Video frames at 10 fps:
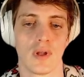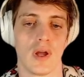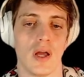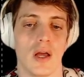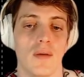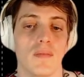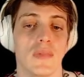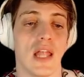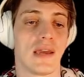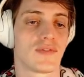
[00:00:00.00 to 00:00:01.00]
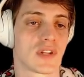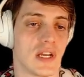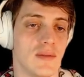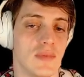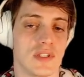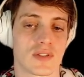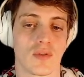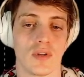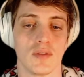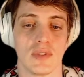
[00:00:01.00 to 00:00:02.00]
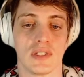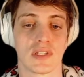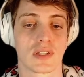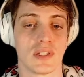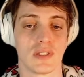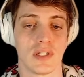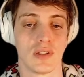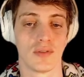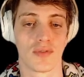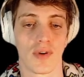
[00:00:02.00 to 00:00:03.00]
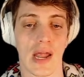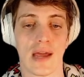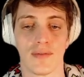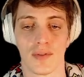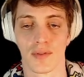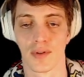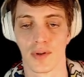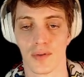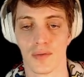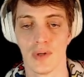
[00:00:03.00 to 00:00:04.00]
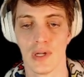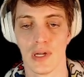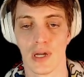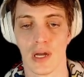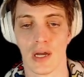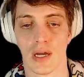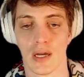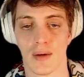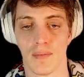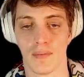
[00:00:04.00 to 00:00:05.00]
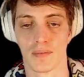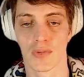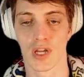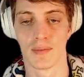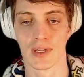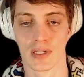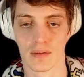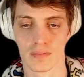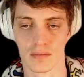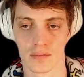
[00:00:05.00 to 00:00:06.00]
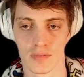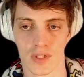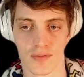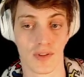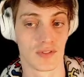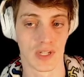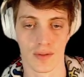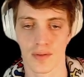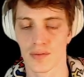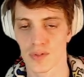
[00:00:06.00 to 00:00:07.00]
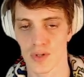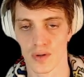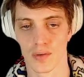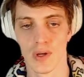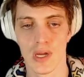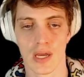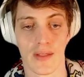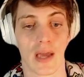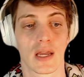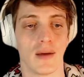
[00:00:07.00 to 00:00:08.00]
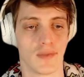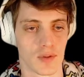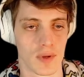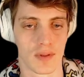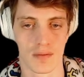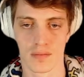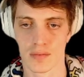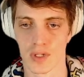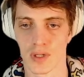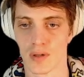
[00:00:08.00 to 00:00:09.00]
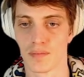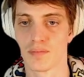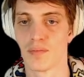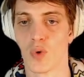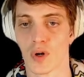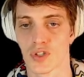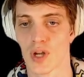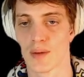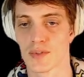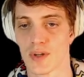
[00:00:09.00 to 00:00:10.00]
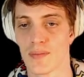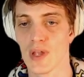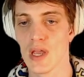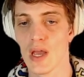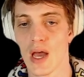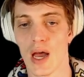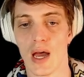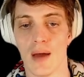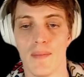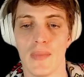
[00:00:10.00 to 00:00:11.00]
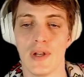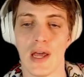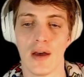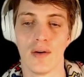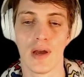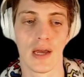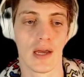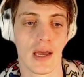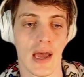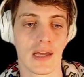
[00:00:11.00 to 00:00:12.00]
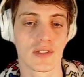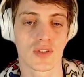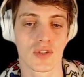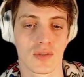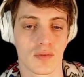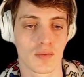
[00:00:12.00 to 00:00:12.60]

Lifetime is going to be discontinued forever, though, coming the 15th. So, and that comes with the workshop. So, now, as